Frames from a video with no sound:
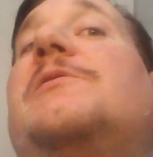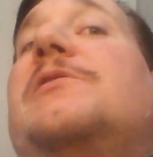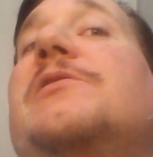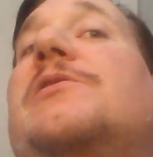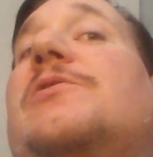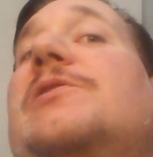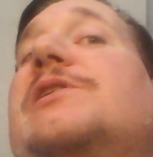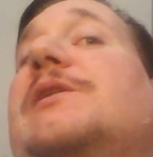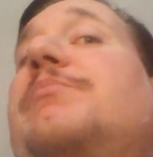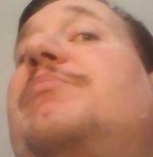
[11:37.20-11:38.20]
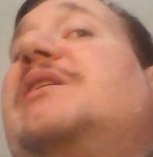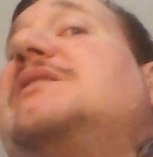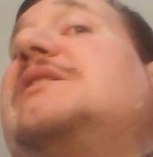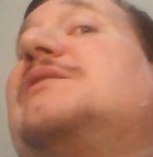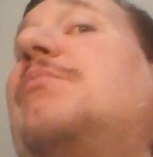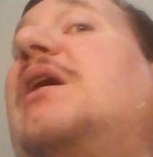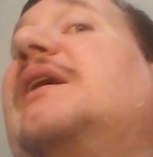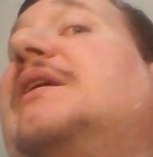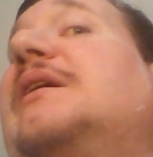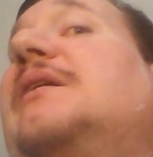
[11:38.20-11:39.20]
Of course, I'm
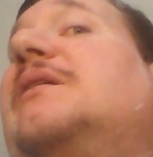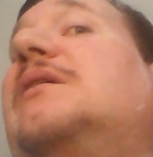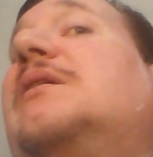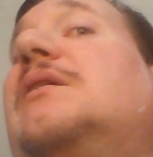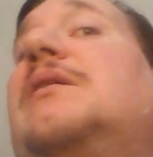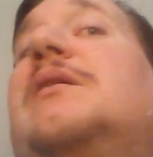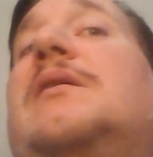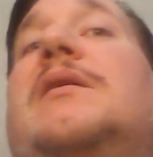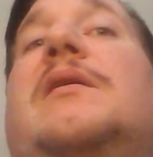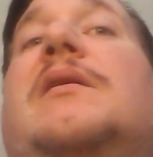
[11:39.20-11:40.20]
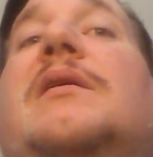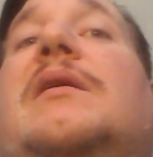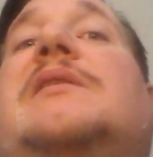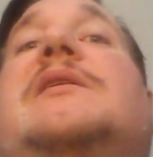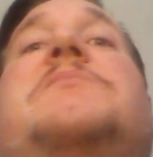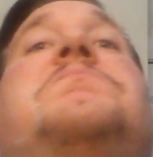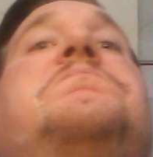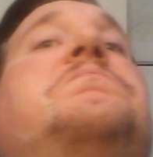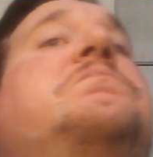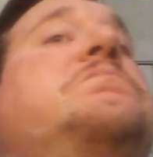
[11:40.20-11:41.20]
business-minded. I said,
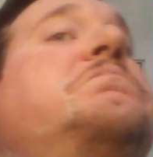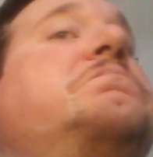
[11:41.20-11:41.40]
I